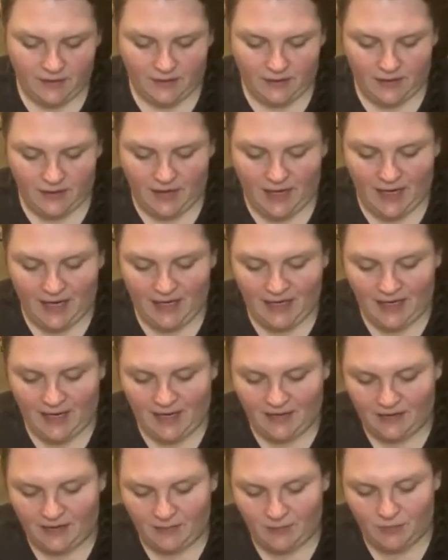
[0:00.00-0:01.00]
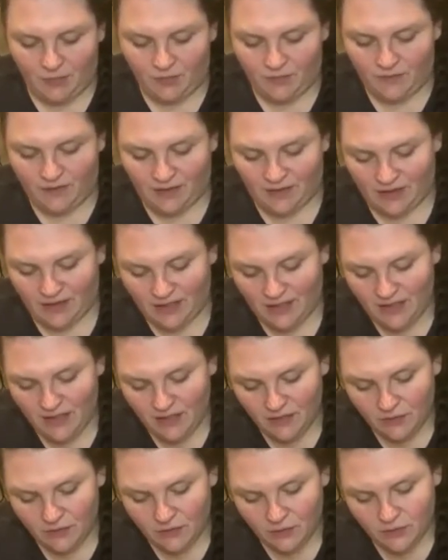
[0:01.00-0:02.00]
Kind of have to move a
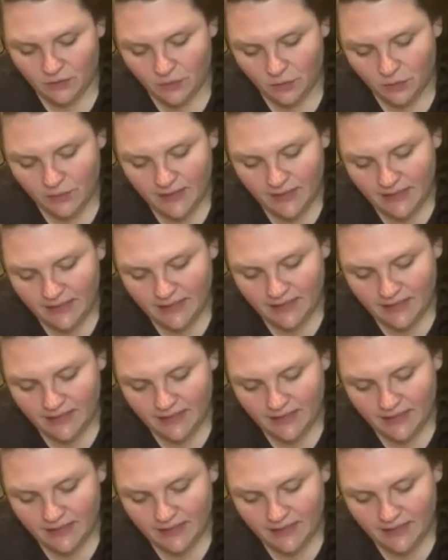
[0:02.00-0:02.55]
little quick